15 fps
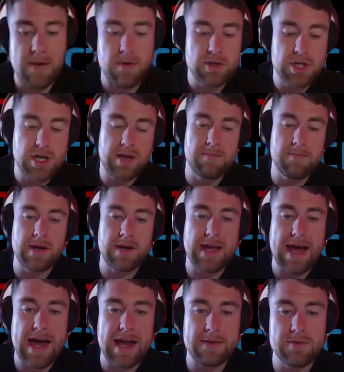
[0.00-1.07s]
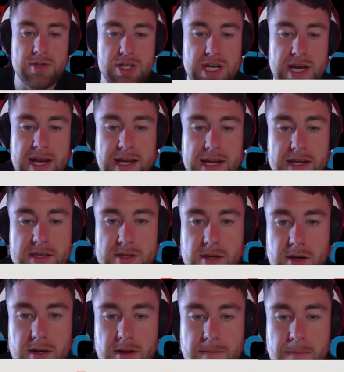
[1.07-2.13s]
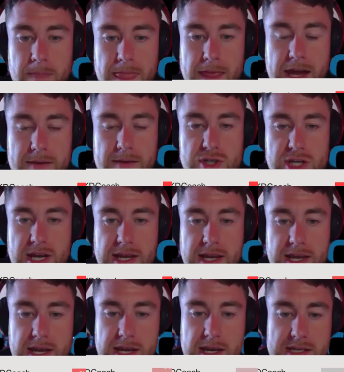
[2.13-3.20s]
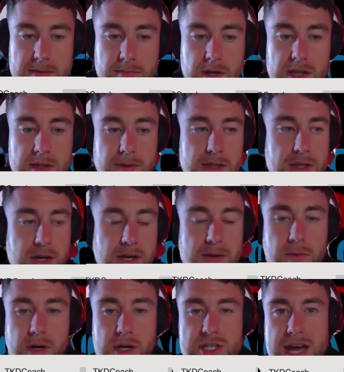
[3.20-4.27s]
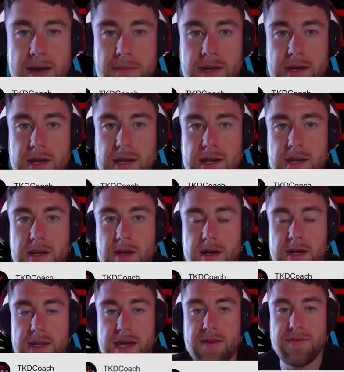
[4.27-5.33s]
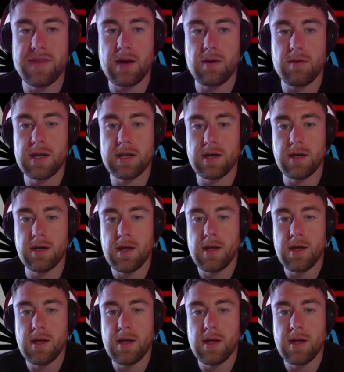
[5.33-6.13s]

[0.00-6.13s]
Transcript: we're joined by Adam Shelley. So Adam Shelley is a multiple-time world champion in I T F Taekwondo.